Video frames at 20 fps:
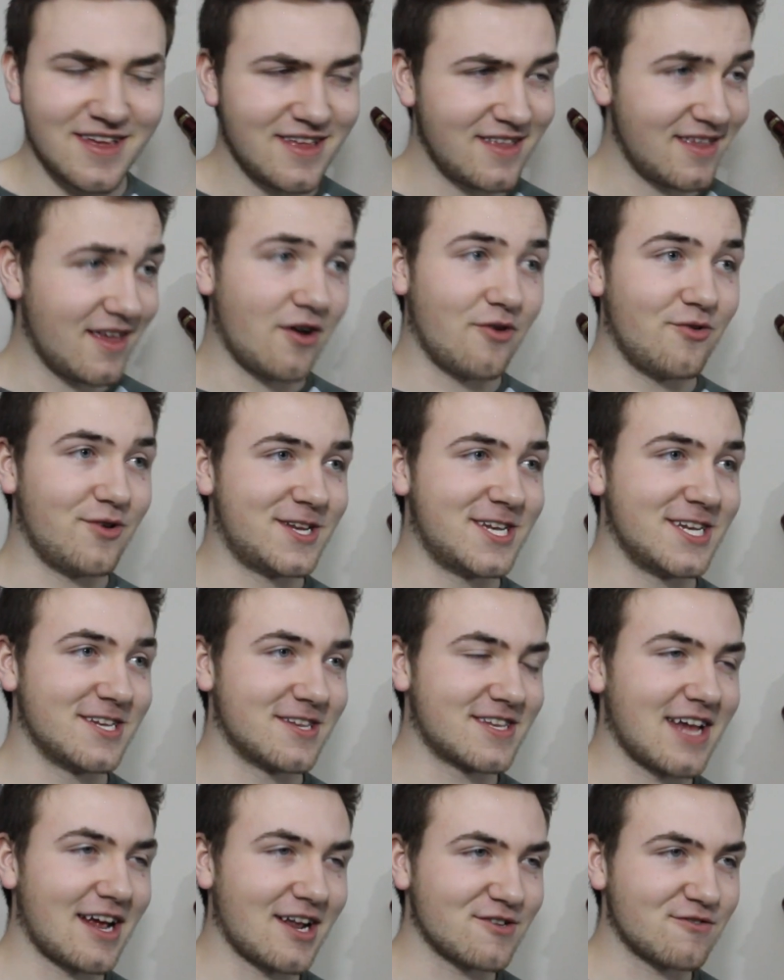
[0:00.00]
you know, which
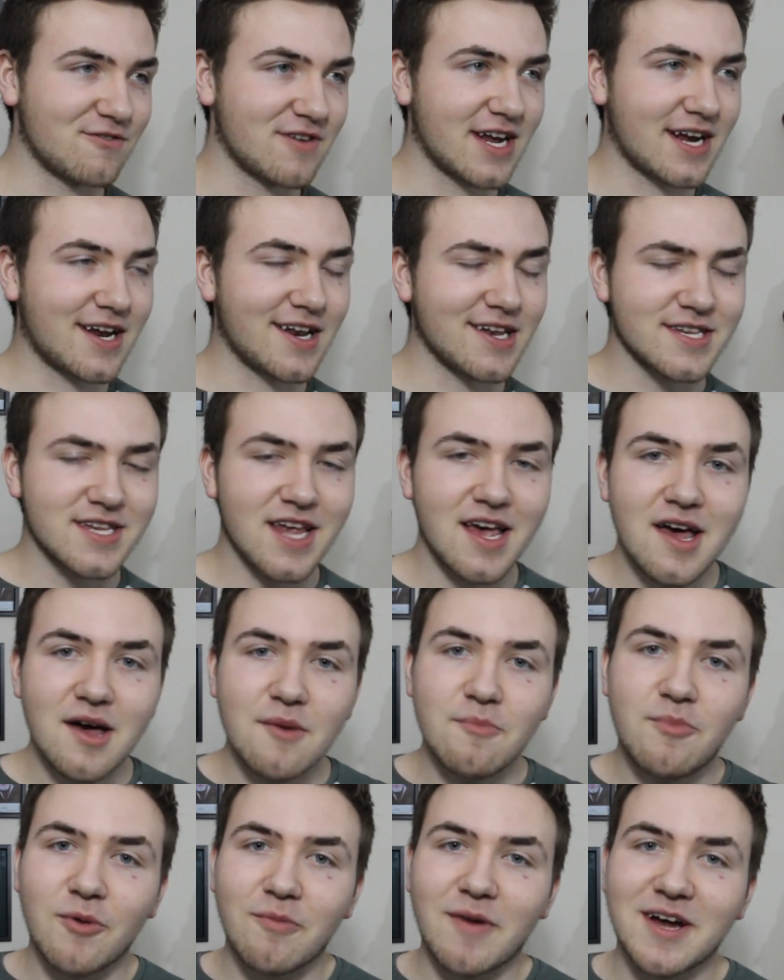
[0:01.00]
sounds ridiculous,
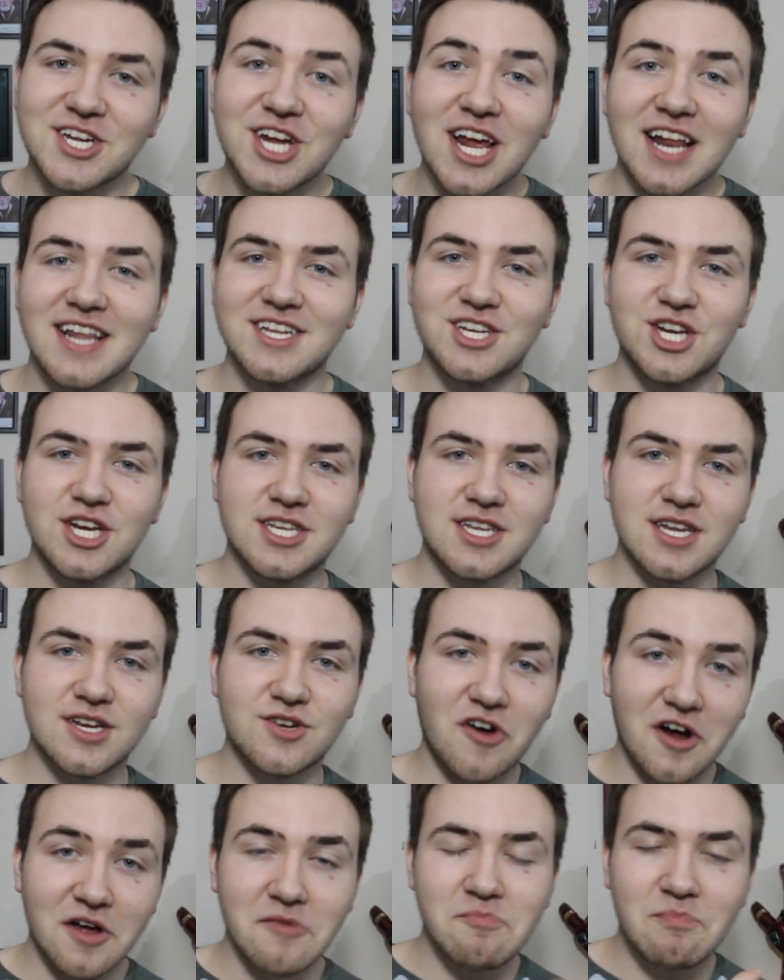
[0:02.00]
but my challenge is to
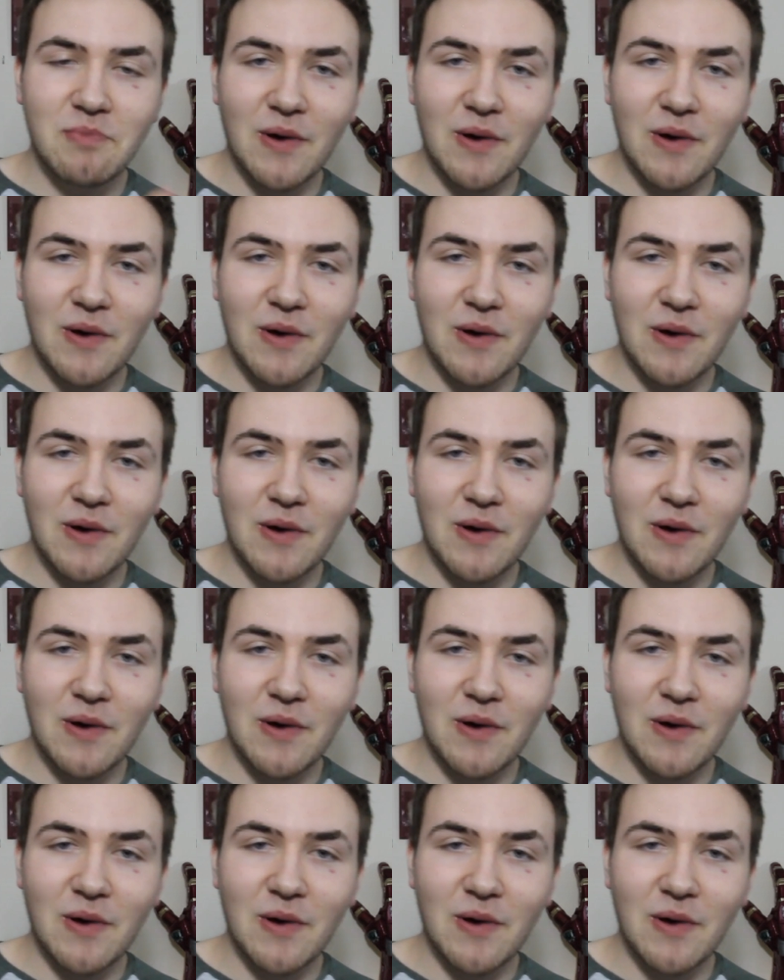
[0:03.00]
try and